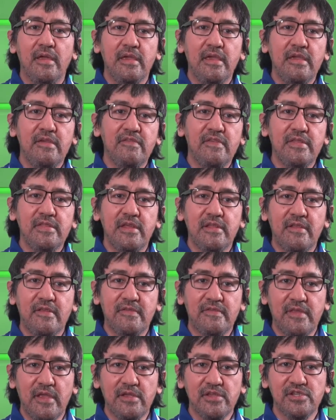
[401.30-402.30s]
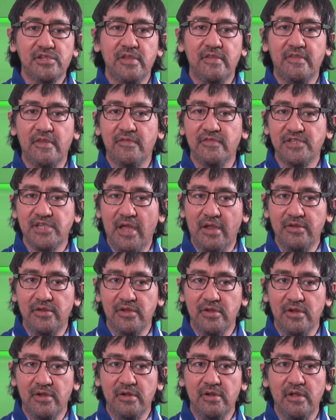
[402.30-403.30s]
Even the distinctions of
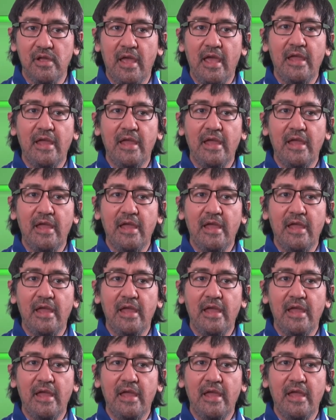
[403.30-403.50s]
gender